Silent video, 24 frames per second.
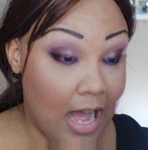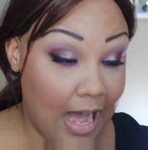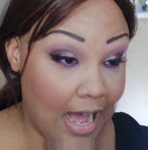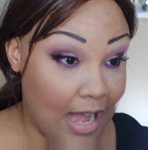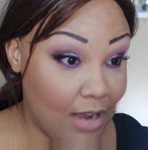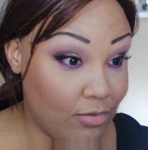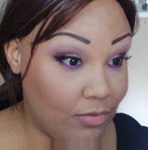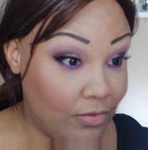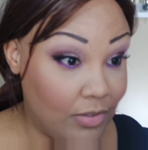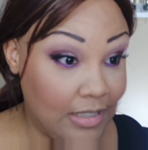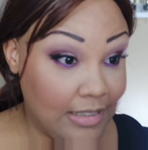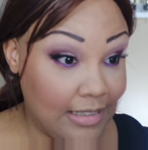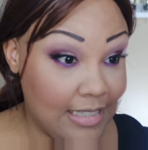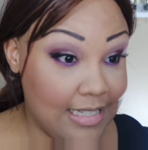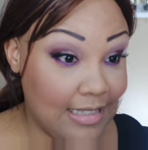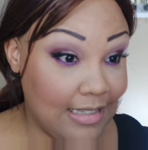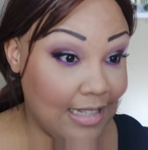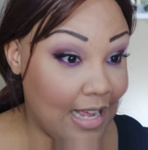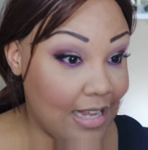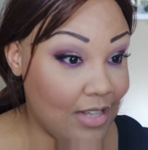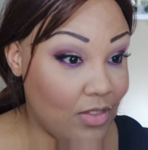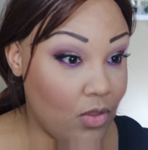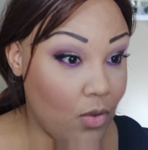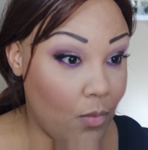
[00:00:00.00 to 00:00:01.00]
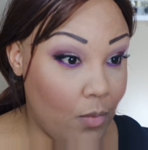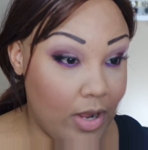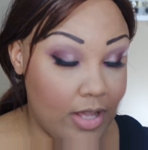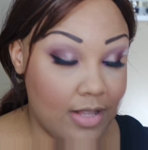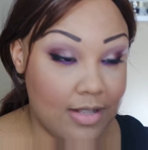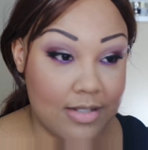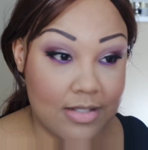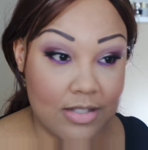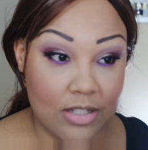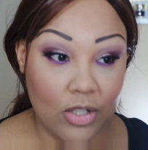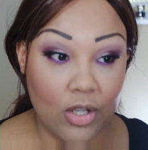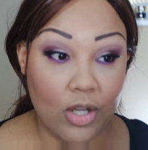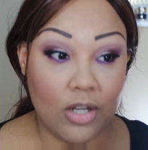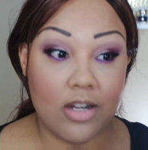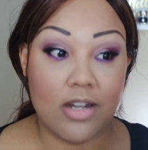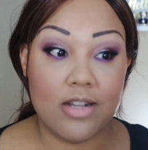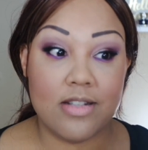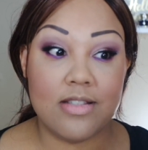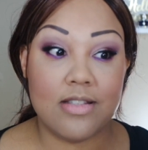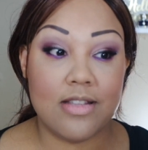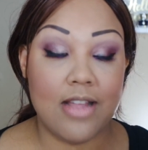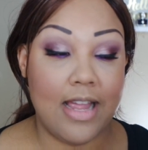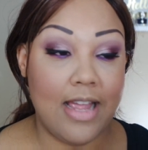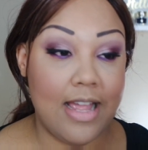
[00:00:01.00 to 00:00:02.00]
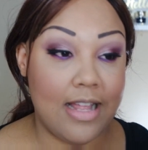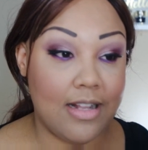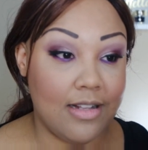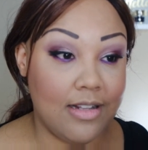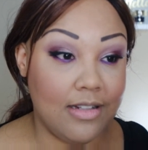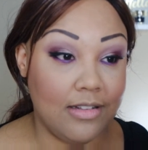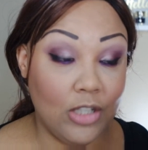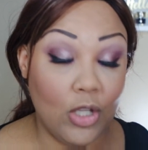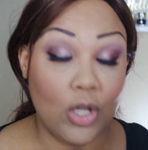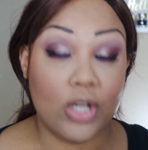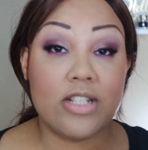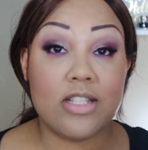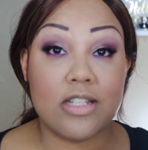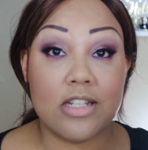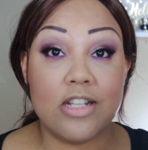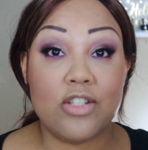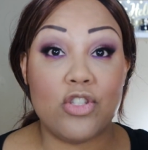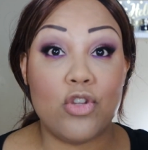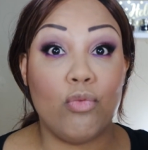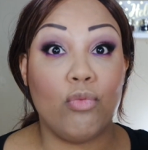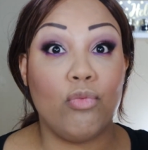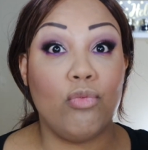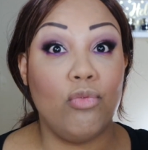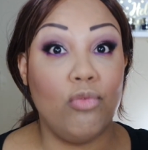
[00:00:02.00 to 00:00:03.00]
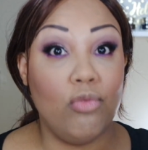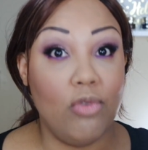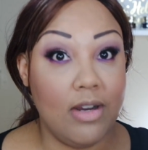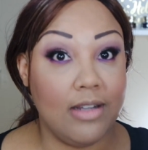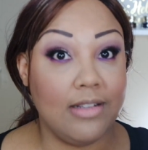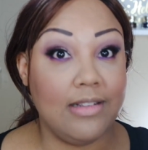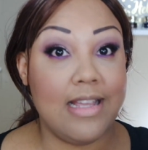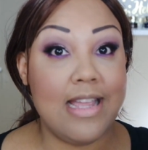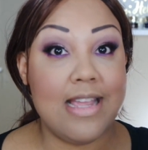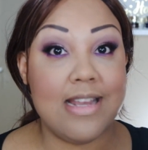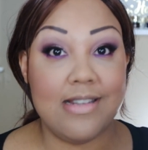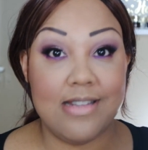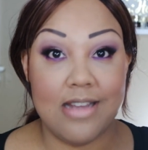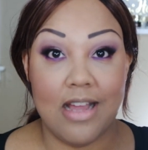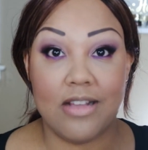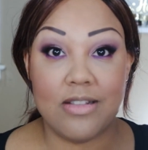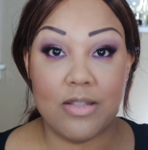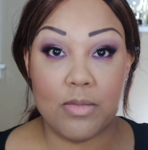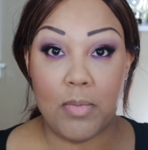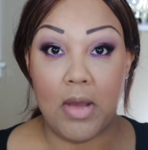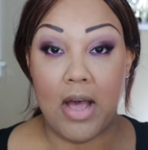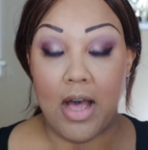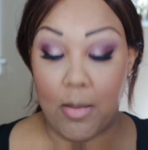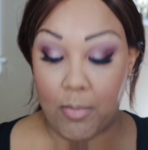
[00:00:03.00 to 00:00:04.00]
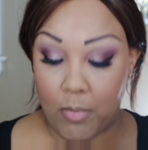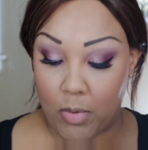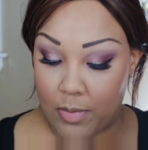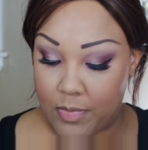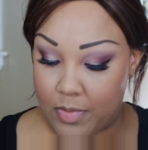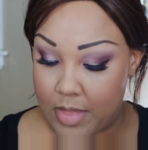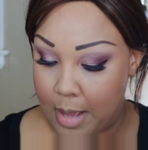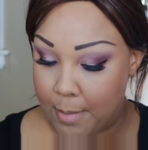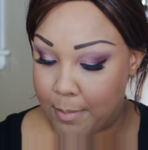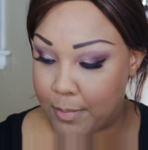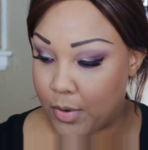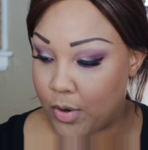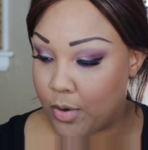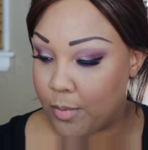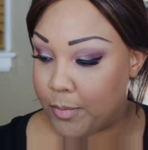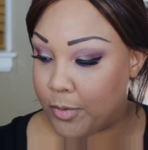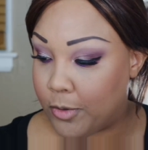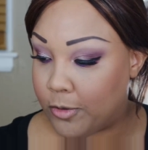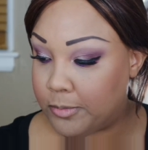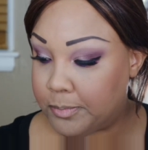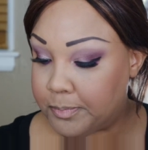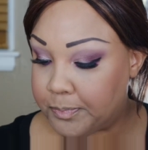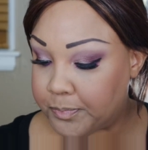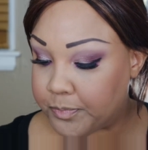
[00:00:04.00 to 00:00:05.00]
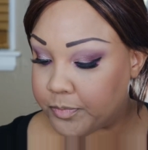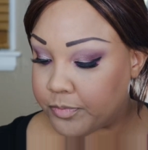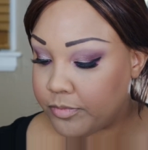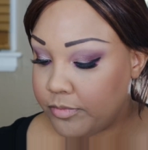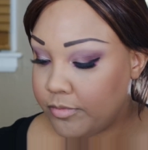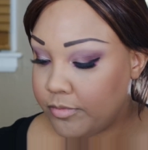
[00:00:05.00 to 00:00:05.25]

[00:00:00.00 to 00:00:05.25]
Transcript: I really like the way this looks because it really does pop with that purple.